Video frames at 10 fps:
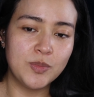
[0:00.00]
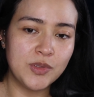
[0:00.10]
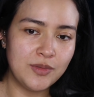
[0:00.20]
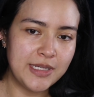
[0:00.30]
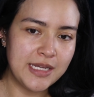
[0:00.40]

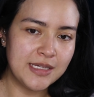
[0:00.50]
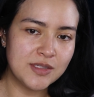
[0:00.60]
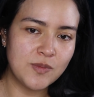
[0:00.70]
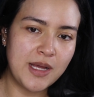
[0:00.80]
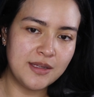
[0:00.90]
blue leaning
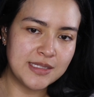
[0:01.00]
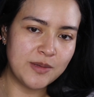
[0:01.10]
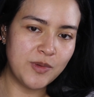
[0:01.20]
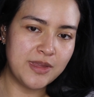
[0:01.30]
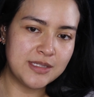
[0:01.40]
as well,
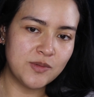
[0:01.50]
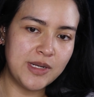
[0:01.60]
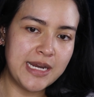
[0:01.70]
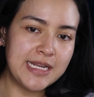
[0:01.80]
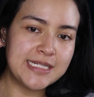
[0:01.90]
same with this
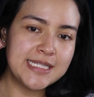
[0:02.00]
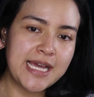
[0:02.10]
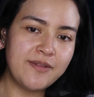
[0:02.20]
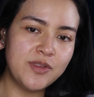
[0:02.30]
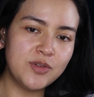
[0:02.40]
one. And it does
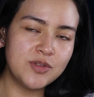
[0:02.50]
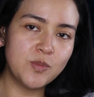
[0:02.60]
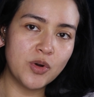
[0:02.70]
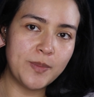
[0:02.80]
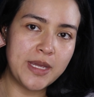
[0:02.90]
have those
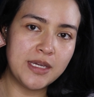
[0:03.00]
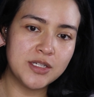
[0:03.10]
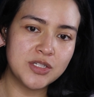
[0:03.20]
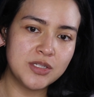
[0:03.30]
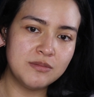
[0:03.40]
more
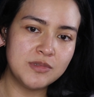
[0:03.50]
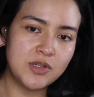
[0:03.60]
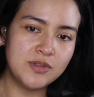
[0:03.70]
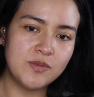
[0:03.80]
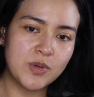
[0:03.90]
pinkish
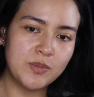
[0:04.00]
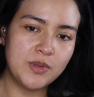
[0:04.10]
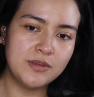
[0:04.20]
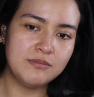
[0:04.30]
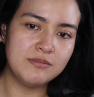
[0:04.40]
tones of
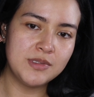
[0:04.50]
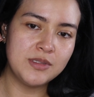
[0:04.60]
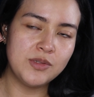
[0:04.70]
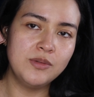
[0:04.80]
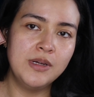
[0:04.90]
purple
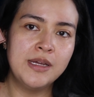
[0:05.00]
too.